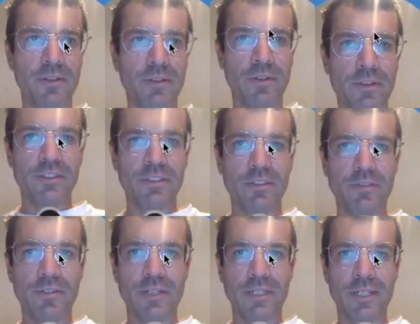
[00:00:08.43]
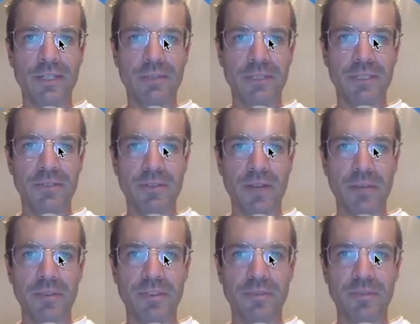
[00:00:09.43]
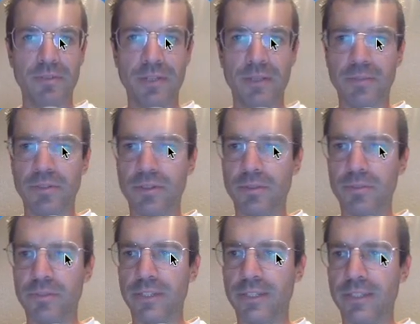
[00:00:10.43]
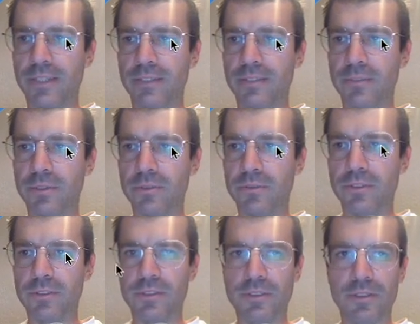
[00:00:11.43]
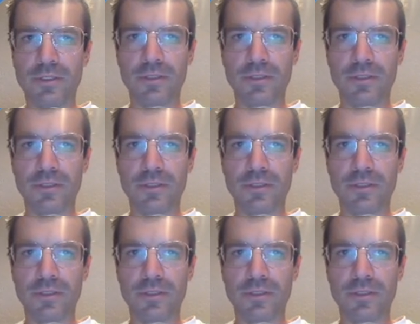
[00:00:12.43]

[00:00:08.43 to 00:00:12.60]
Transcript: questions over, and get ready to copy some vocab terms and take some notes.